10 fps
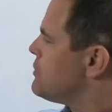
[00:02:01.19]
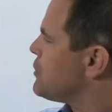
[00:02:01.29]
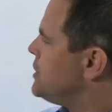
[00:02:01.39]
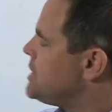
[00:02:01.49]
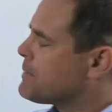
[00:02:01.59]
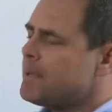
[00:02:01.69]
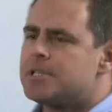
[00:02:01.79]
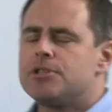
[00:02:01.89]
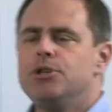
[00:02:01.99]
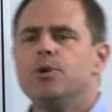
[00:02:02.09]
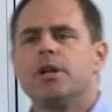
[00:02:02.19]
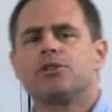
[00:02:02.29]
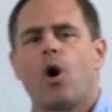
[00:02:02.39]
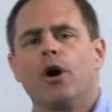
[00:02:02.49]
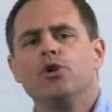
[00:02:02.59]
strategic business
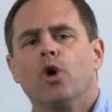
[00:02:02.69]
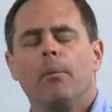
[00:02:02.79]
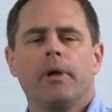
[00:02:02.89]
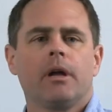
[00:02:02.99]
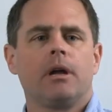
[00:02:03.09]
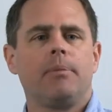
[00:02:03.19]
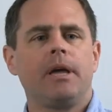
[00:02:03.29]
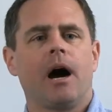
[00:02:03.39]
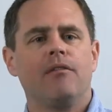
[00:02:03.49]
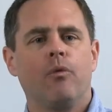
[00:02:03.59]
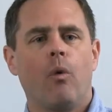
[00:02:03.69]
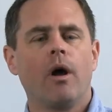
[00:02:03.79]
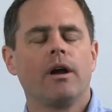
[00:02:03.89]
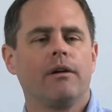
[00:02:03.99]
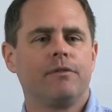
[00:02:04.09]
units are normally going to be of
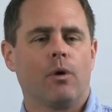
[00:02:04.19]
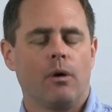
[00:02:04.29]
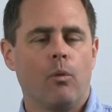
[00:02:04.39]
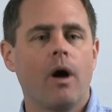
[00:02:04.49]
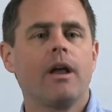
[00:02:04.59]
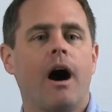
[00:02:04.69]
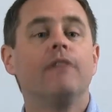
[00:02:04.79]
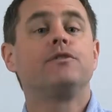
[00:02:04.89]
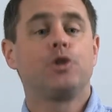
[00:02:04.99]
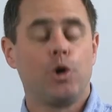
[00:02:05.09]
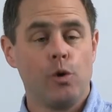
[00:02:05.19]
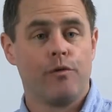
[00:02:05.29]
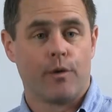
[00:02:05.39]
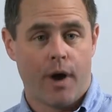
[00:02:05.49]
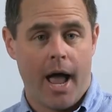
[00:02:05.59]
one of two
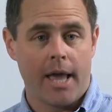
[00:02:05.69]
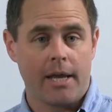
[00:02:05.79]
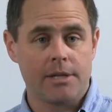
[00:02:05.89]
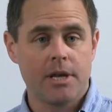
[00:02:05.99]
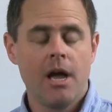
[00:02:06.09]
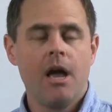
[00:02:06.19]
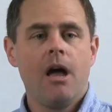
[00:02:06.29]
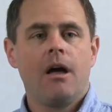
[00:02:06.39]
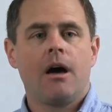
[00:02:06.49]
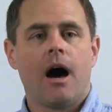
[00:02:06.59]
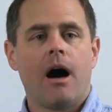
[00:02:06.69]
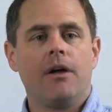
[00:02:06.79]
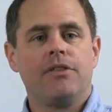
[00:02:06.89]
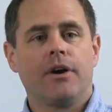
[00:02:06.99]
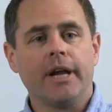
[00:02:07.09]
varieties.
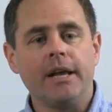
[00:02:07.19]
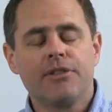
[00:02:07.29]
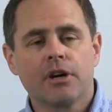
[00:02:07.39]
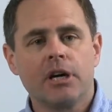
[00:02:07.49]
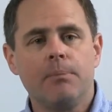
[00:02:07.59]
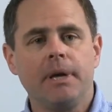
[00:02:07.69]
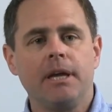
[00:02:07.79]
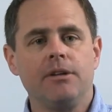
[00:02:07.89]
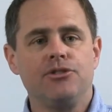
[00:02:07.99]
They're either going to be